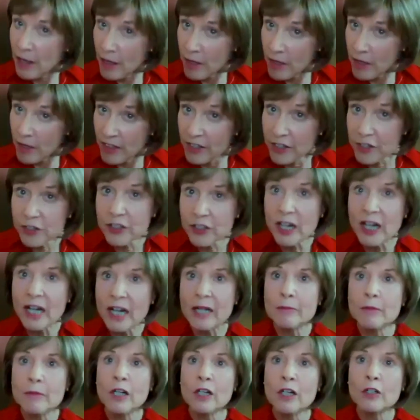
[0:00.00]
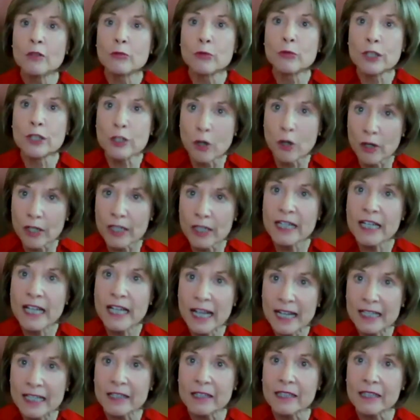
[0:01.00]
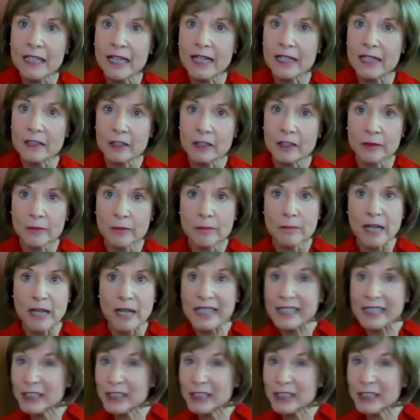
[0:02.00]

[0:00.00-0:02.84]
this time regarding handling anger? Back